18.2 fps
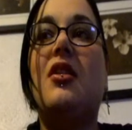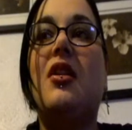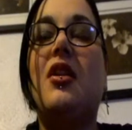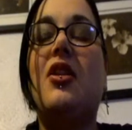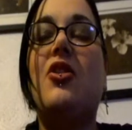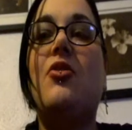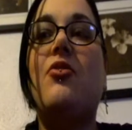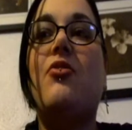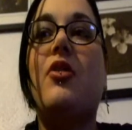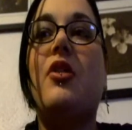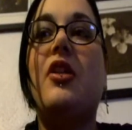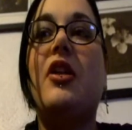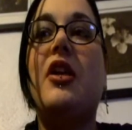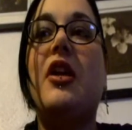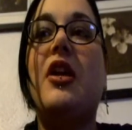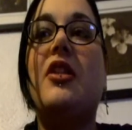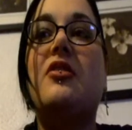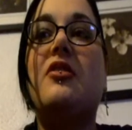you
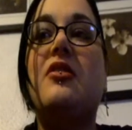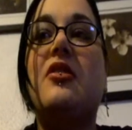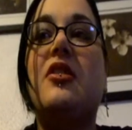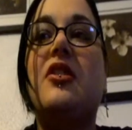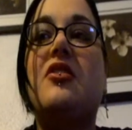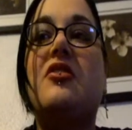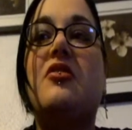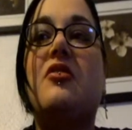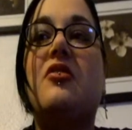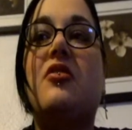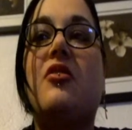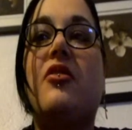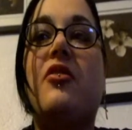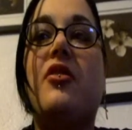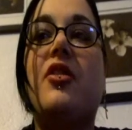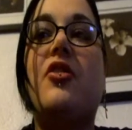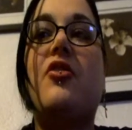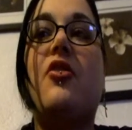really, it's
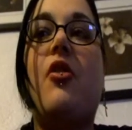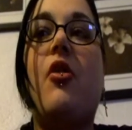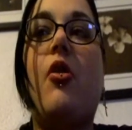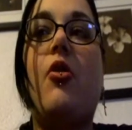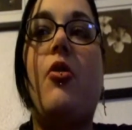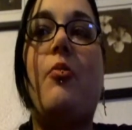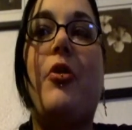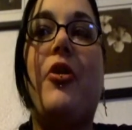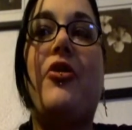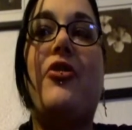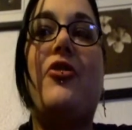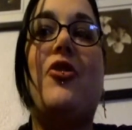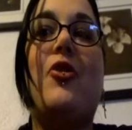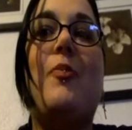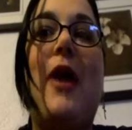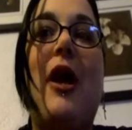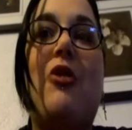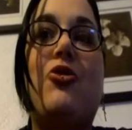learning your own
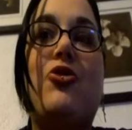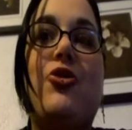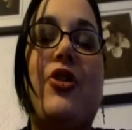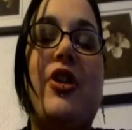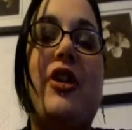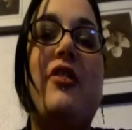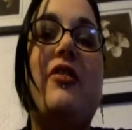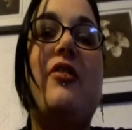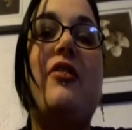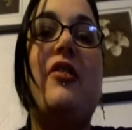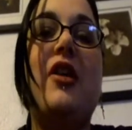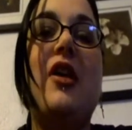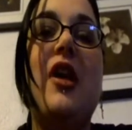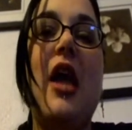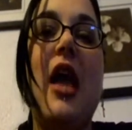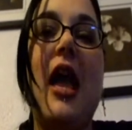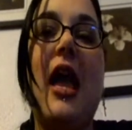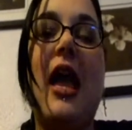personal boundaries
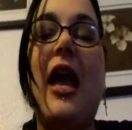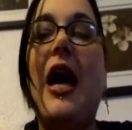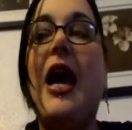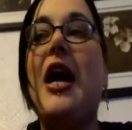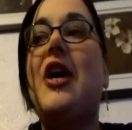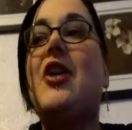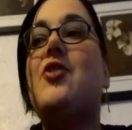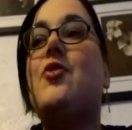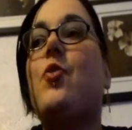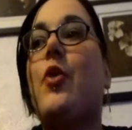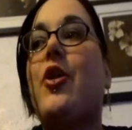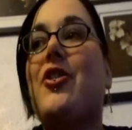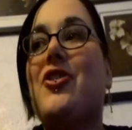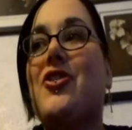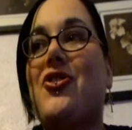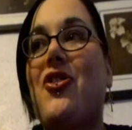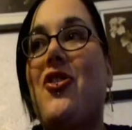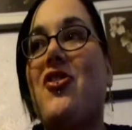and where
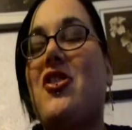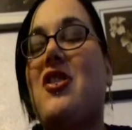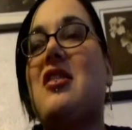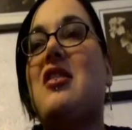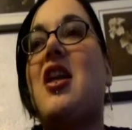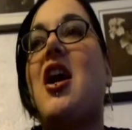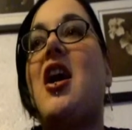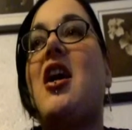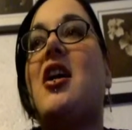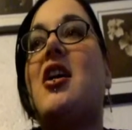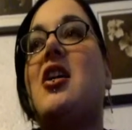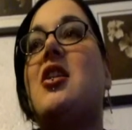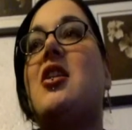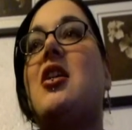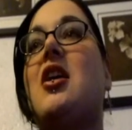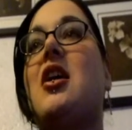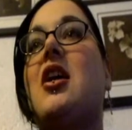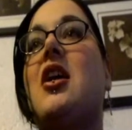to draw the
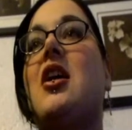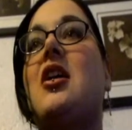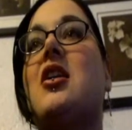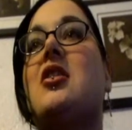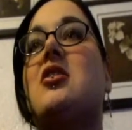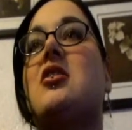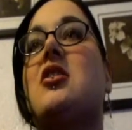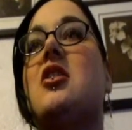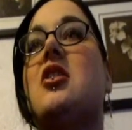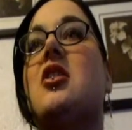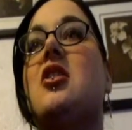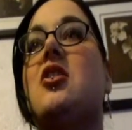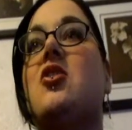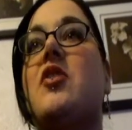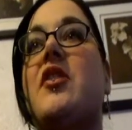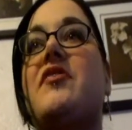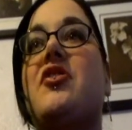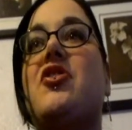line. And
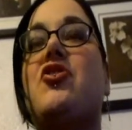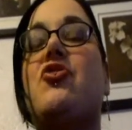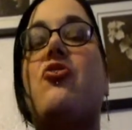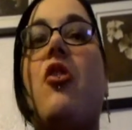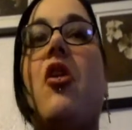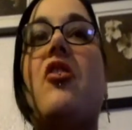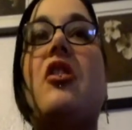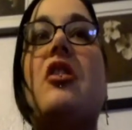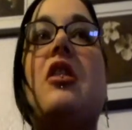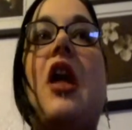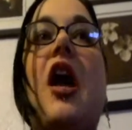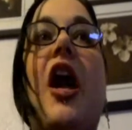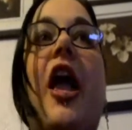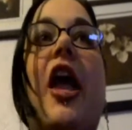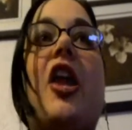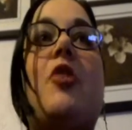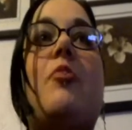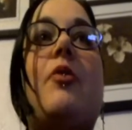you have to draw the
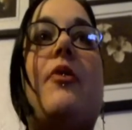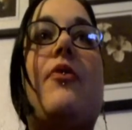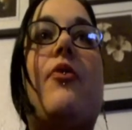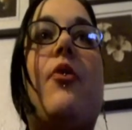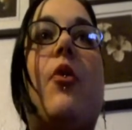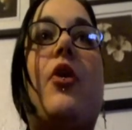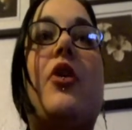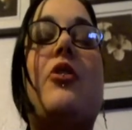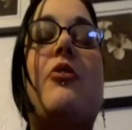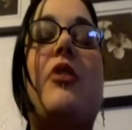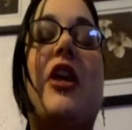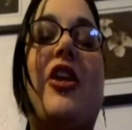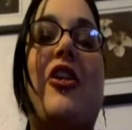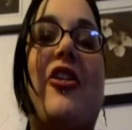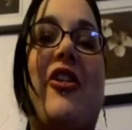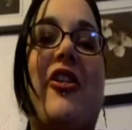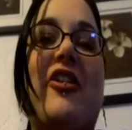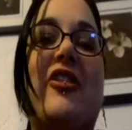line before you
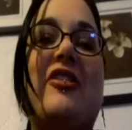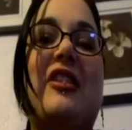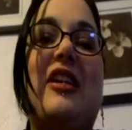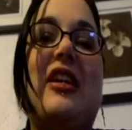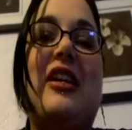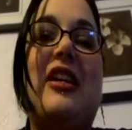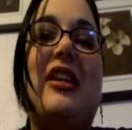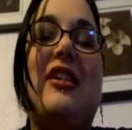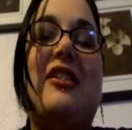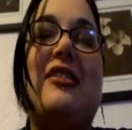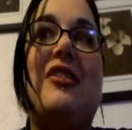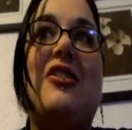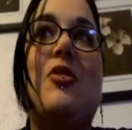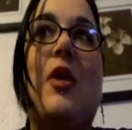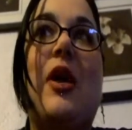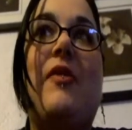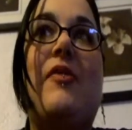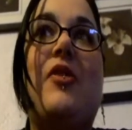get hurt. And
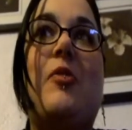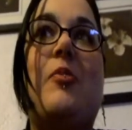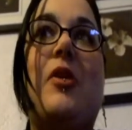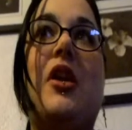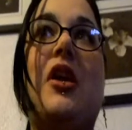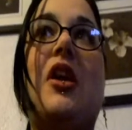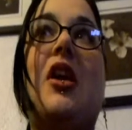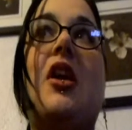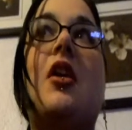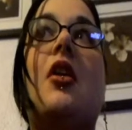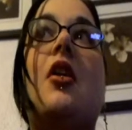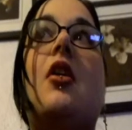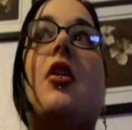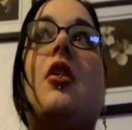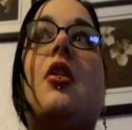you have to be